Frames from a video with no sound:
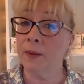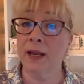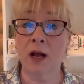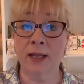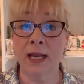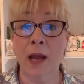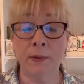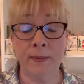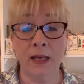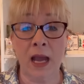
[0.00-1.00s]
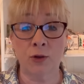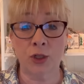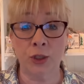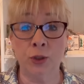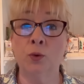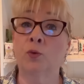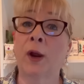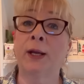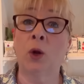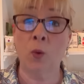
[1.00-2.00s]
and I'll get Happy Mail out to you
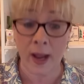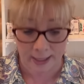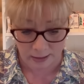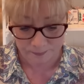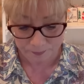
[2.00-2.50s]
right away.